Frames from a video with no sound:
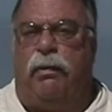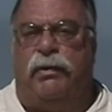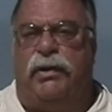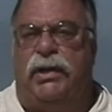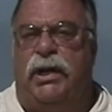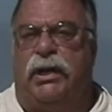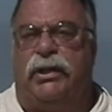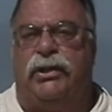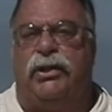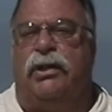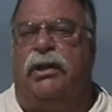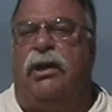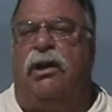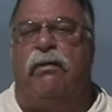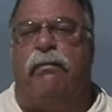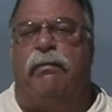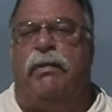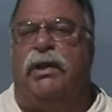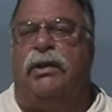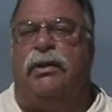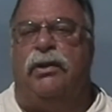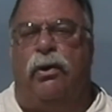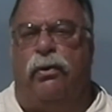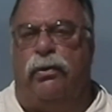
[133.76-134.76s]
protection, there have
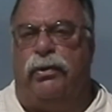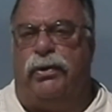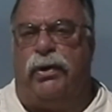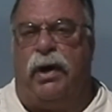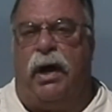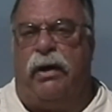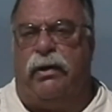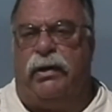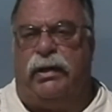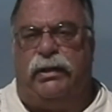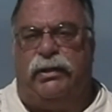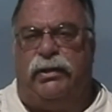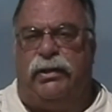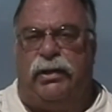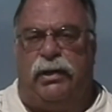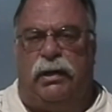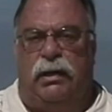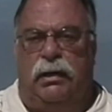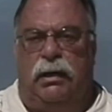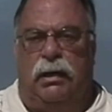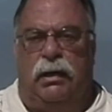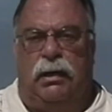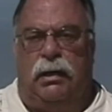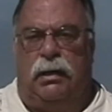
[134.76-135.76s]
been no drownings
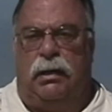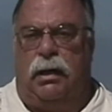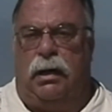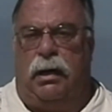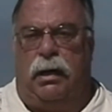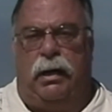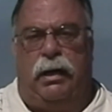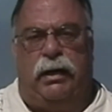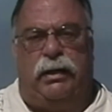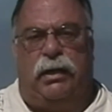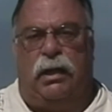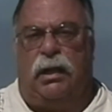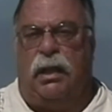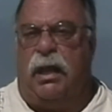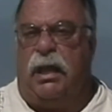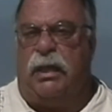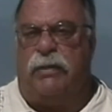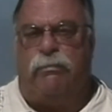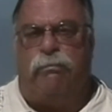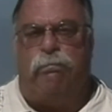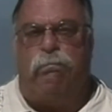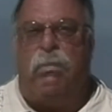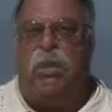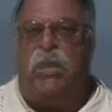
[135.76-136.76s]
in the
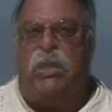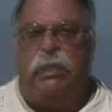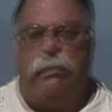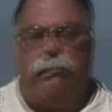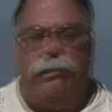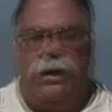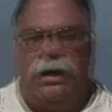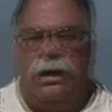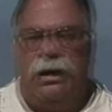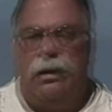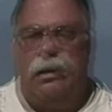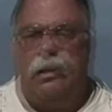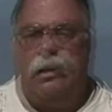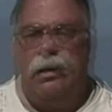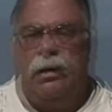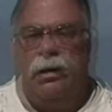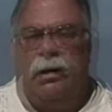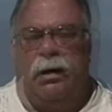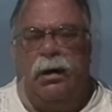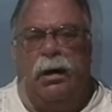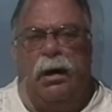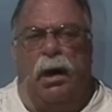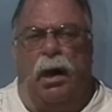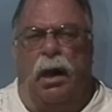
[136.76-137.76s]
last many, many
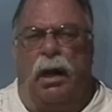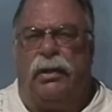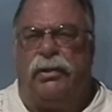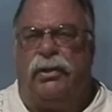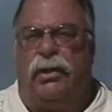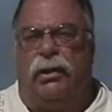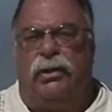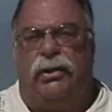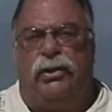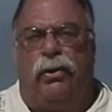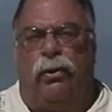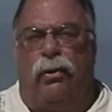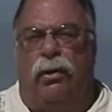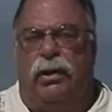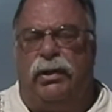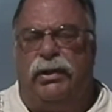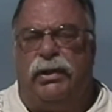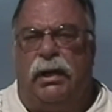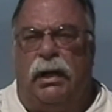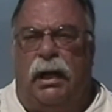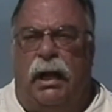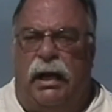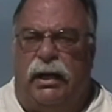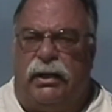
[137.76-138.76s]
years. Oxnard Shores
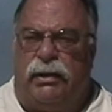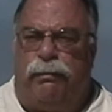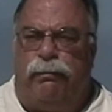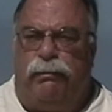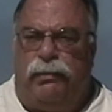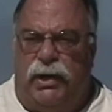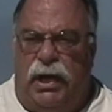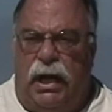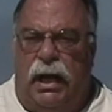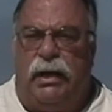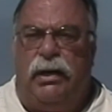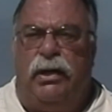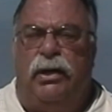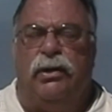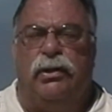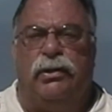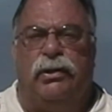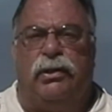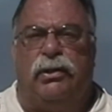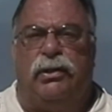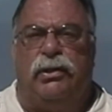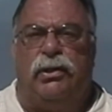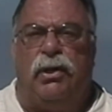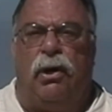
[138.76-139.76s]
in the last 10
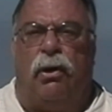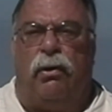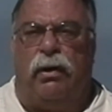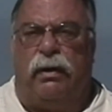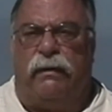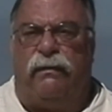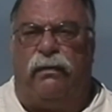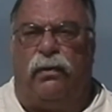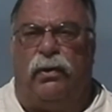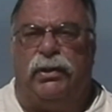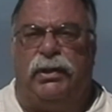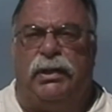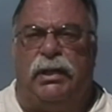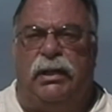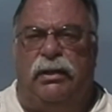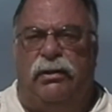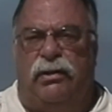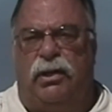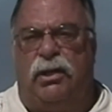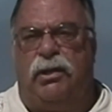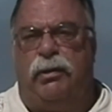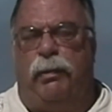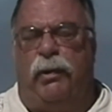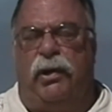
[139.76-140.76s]
years or so, unfortunately,
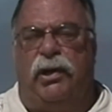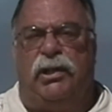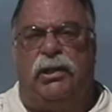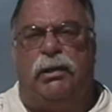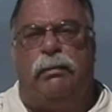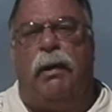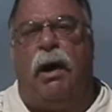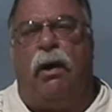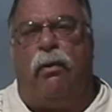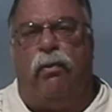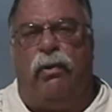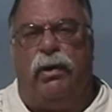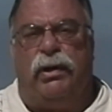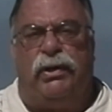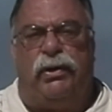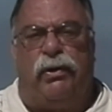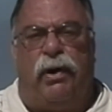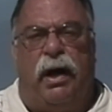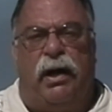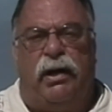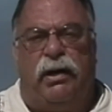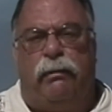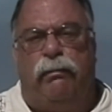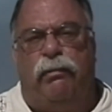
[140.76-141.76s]
has experienced about 1
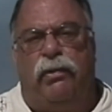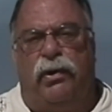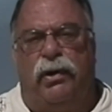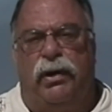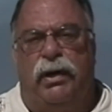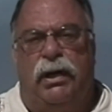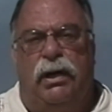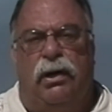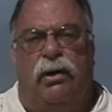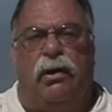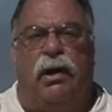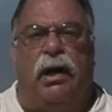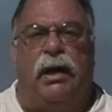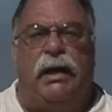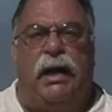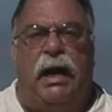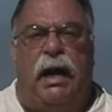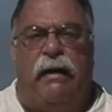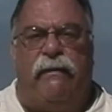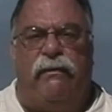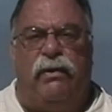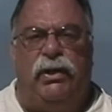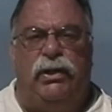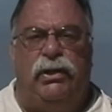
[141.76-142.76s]
drowning per year on
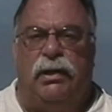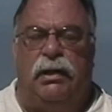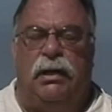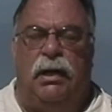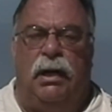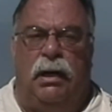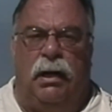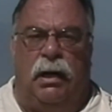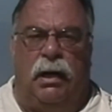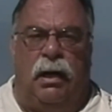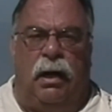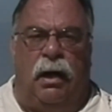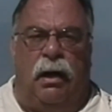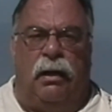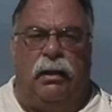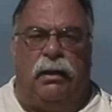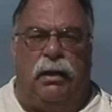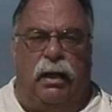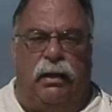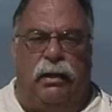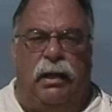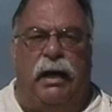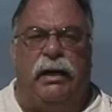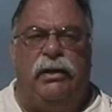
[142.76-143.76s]
average. And
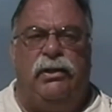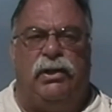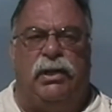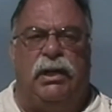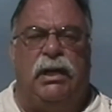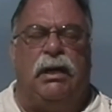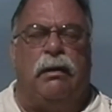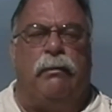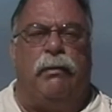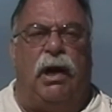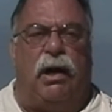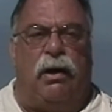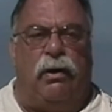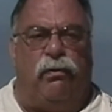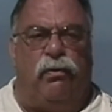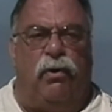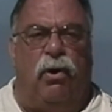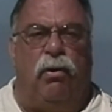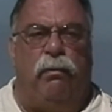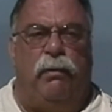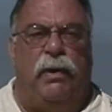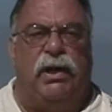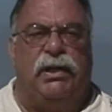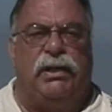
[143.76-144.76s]
the nice thing about a
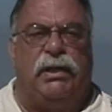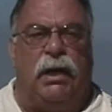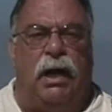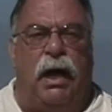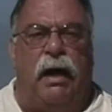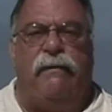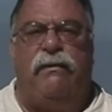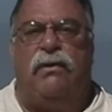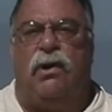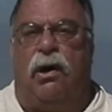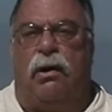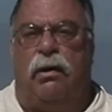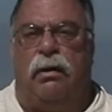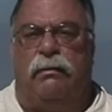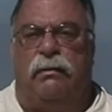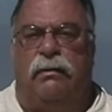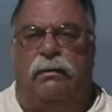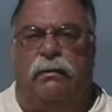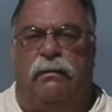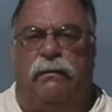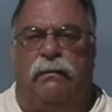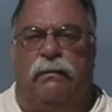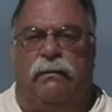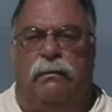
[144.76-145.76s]
robust lifeguard
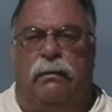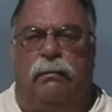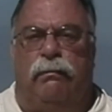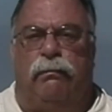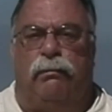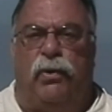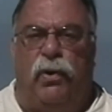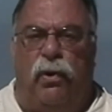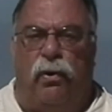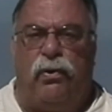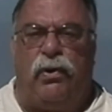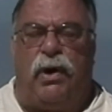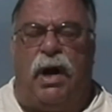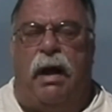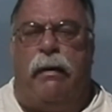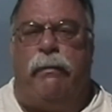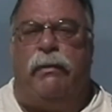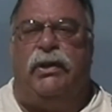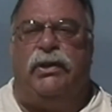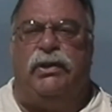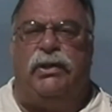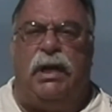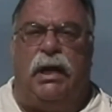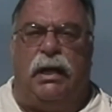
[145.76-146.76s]

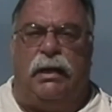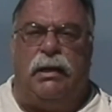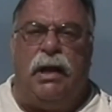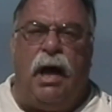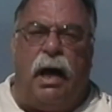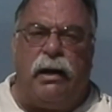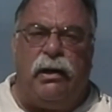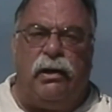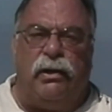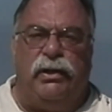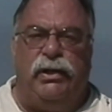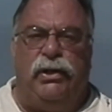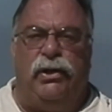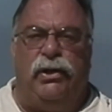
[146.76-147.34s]
program is that not only